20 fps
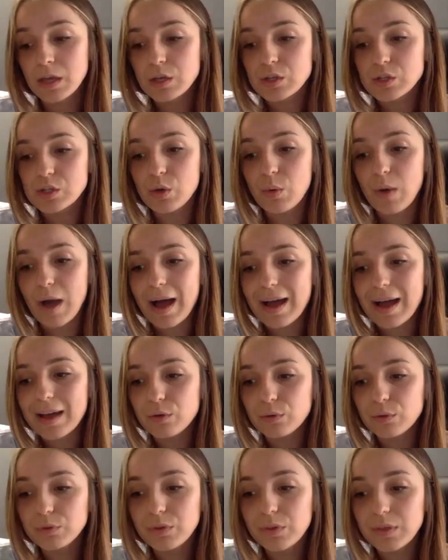So I
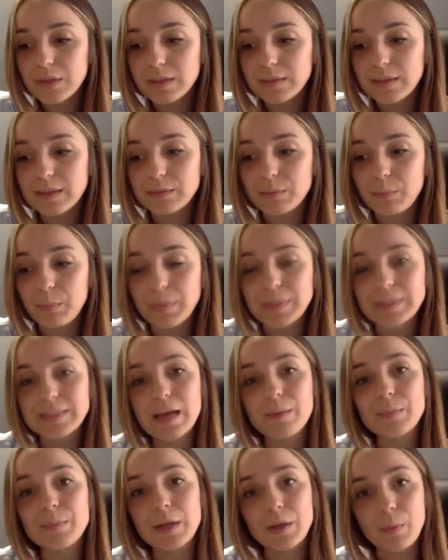don't think that
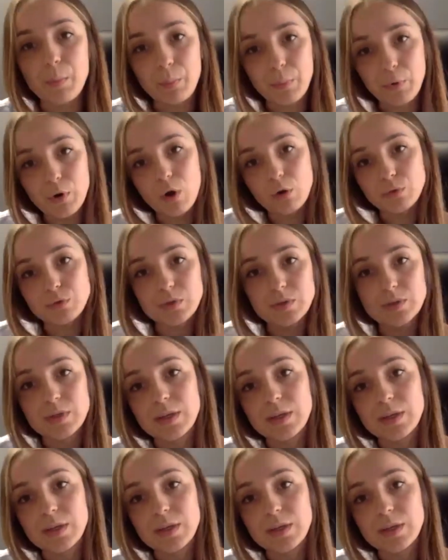pandemic brought